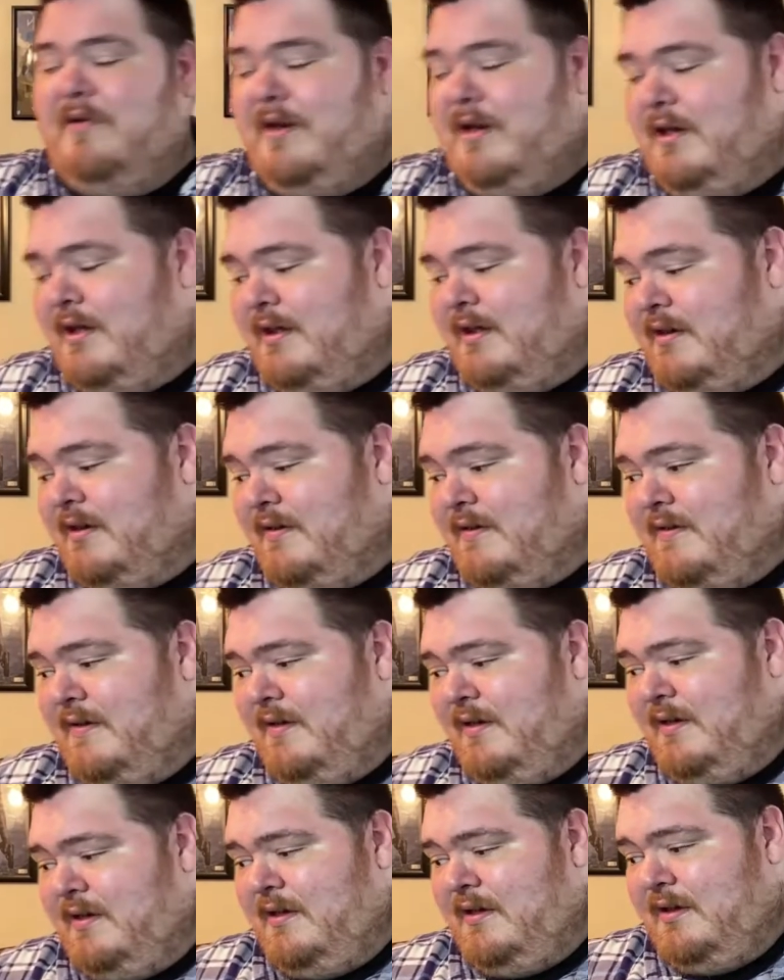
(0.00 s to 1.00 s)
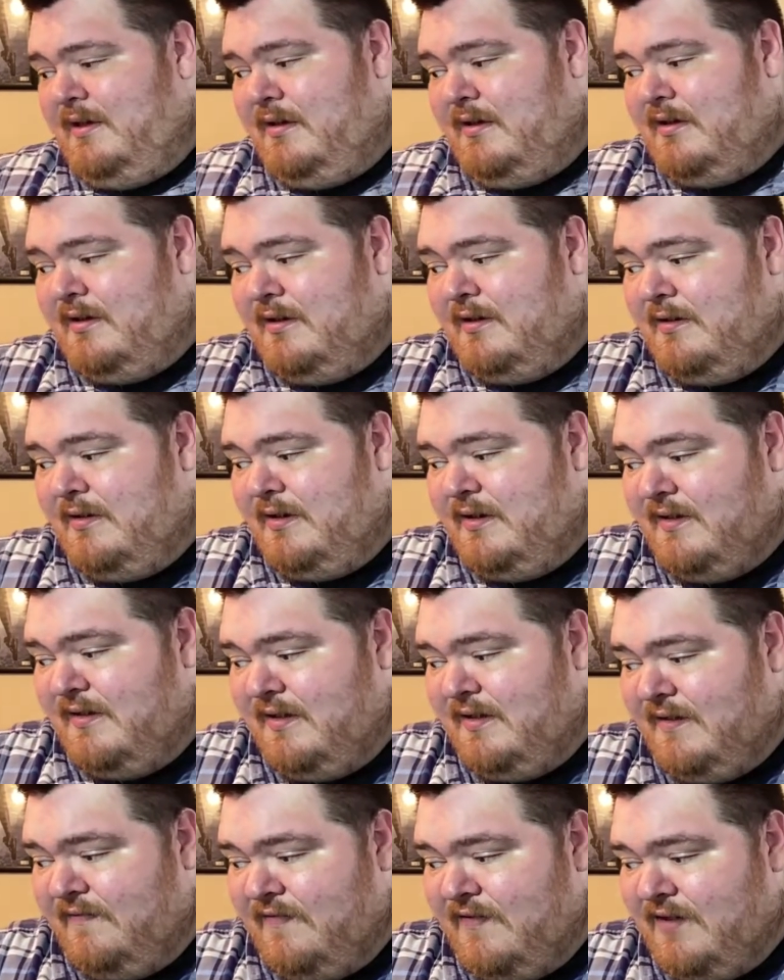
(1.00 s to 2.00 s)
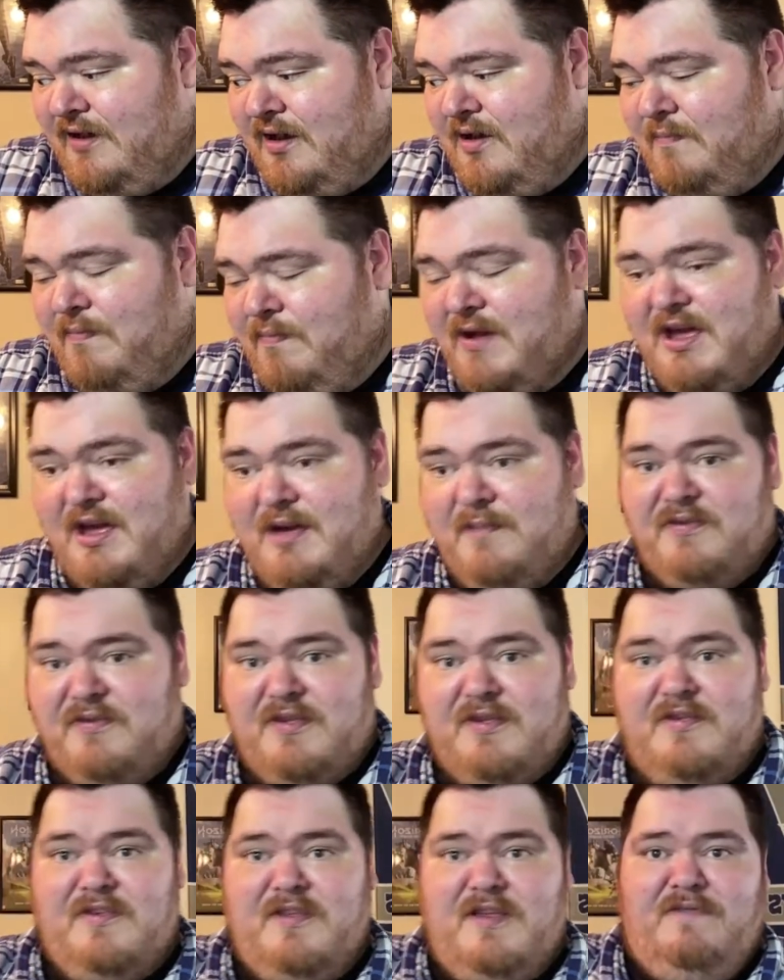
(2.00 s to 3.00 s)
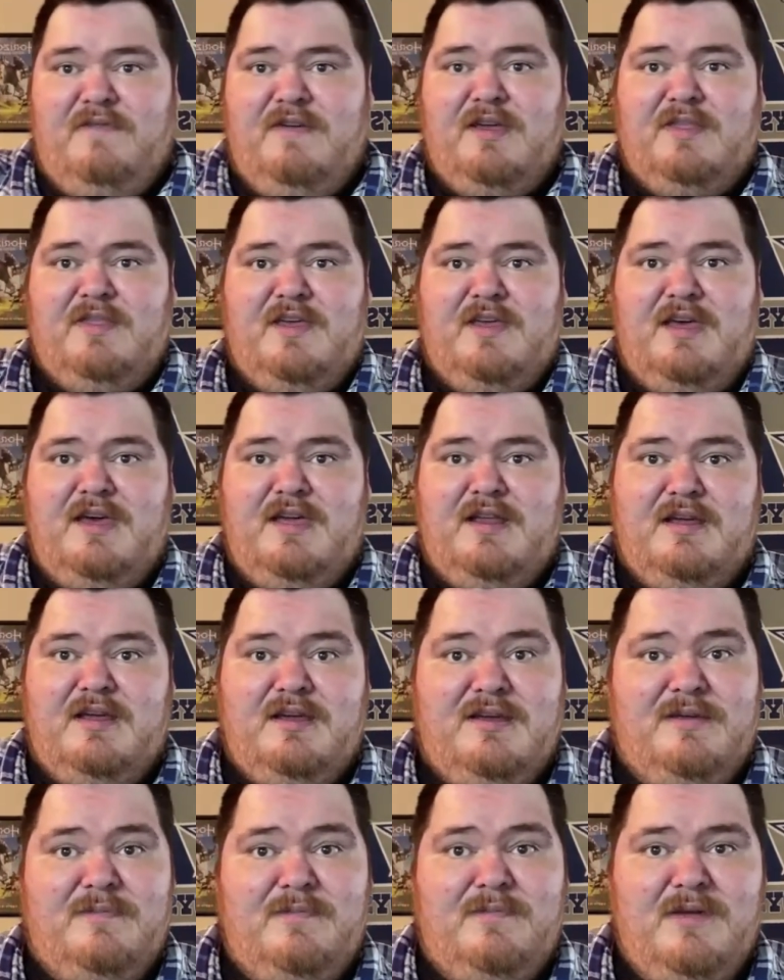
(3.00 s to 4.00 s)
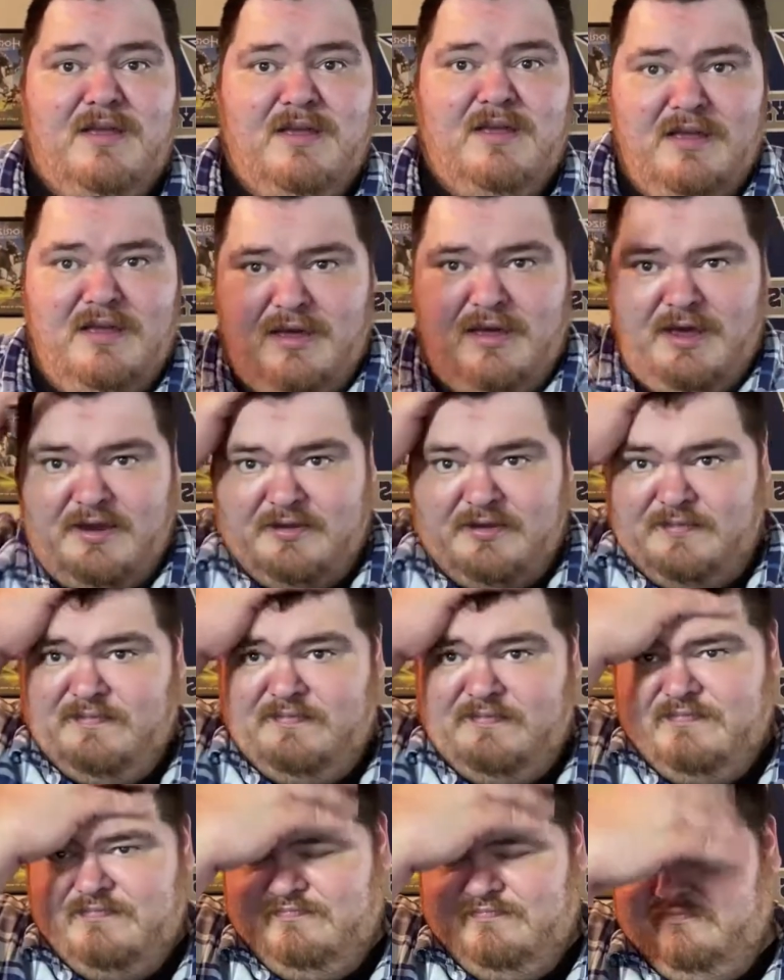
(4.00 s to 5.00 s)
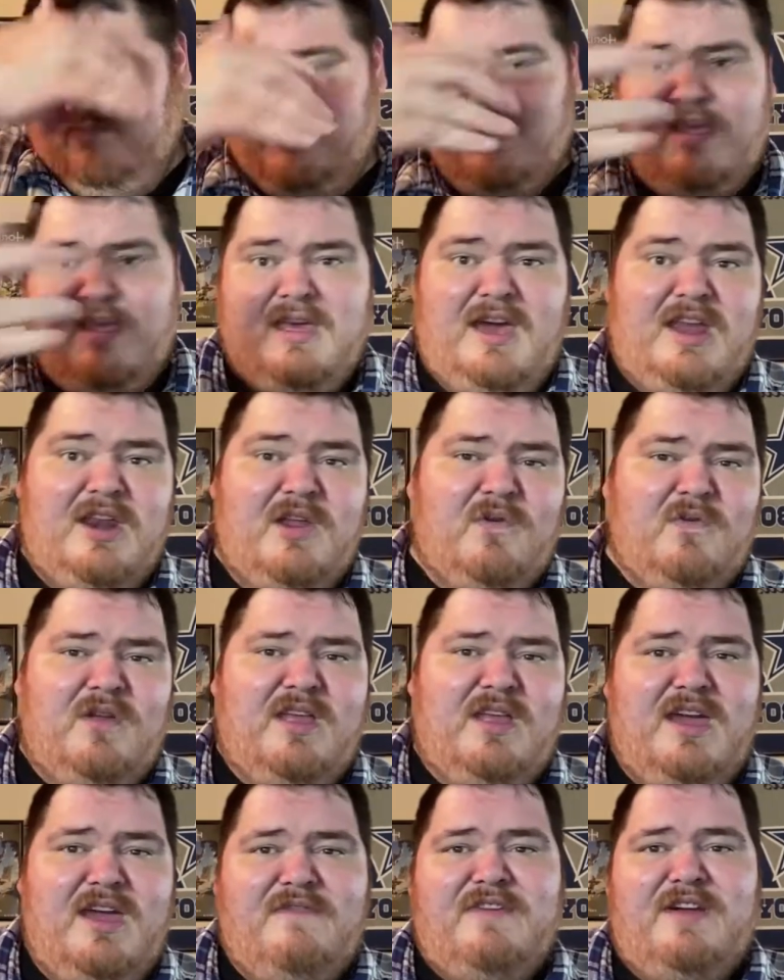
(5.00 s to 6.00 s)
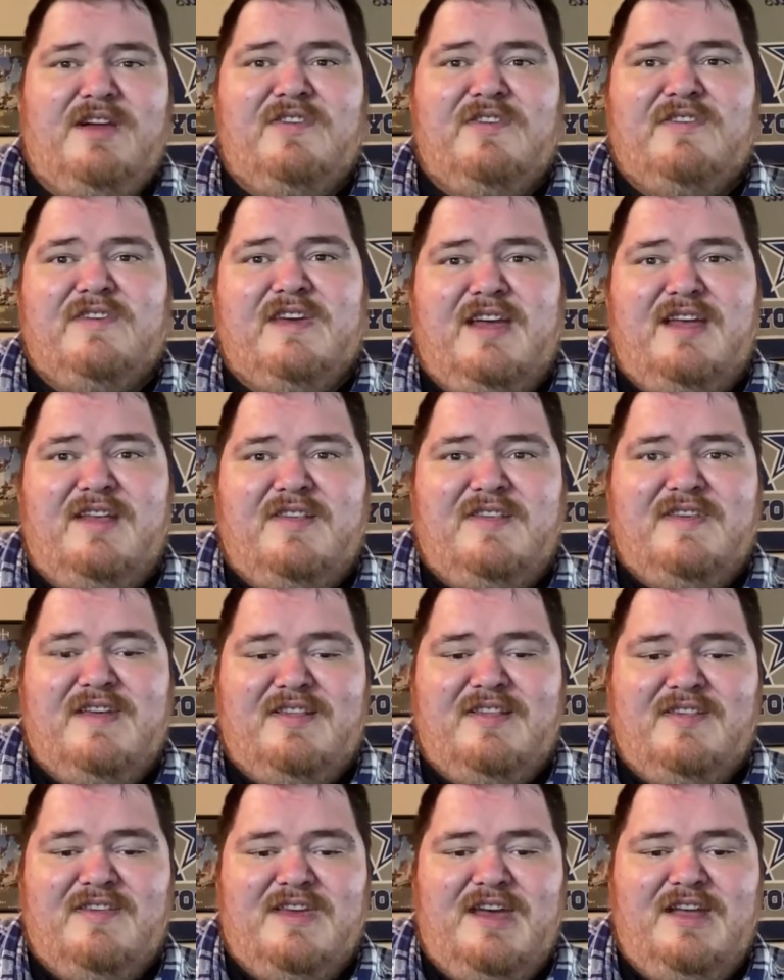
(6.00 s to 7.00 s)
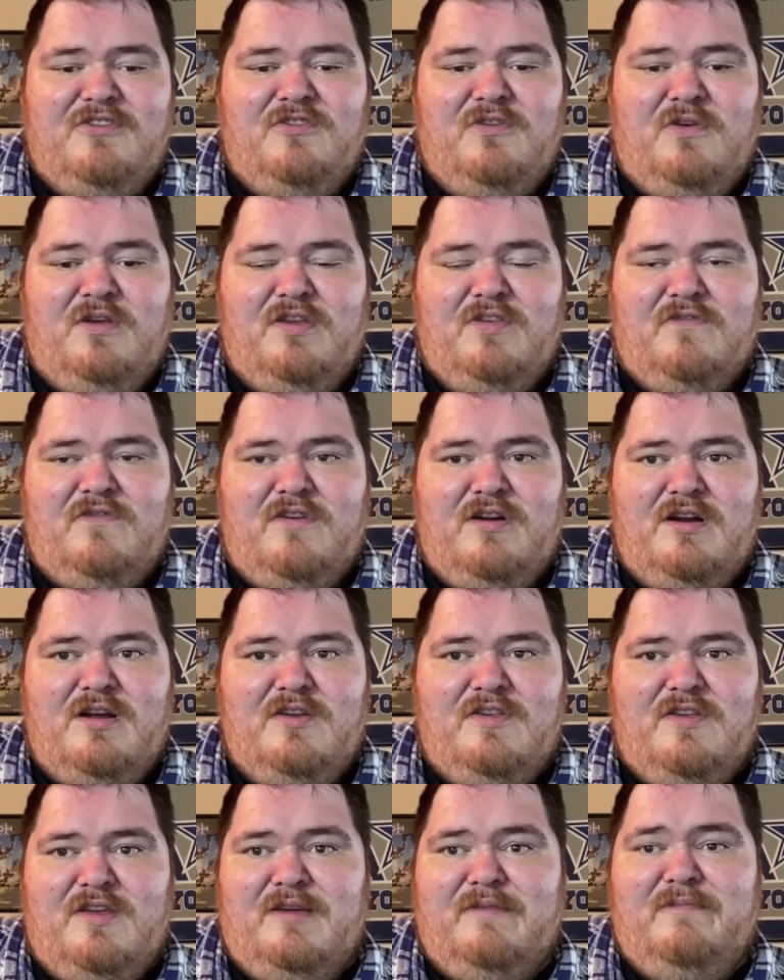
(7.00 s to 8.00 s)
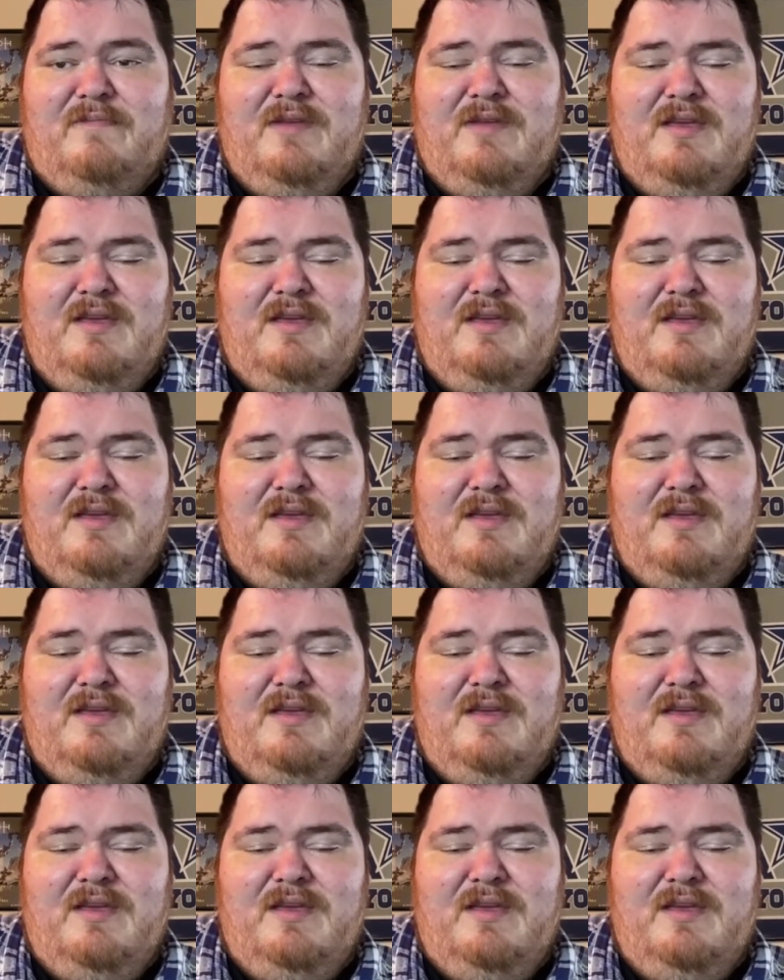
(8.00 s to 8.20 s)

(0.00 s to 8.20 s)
and you're into like Funko Pops and stuff like that, I don't really have any set schedule as far as like